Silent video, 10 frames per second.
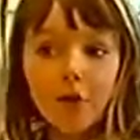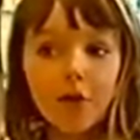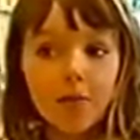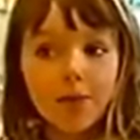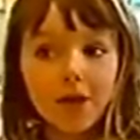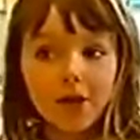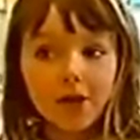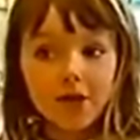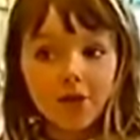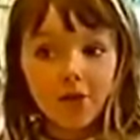can
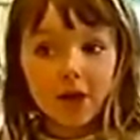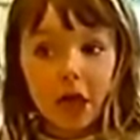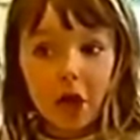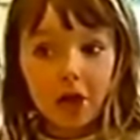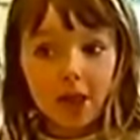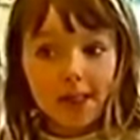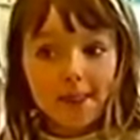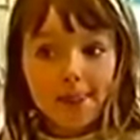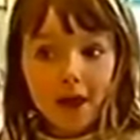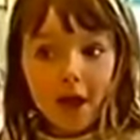still enjoy
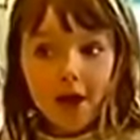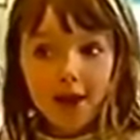ourselves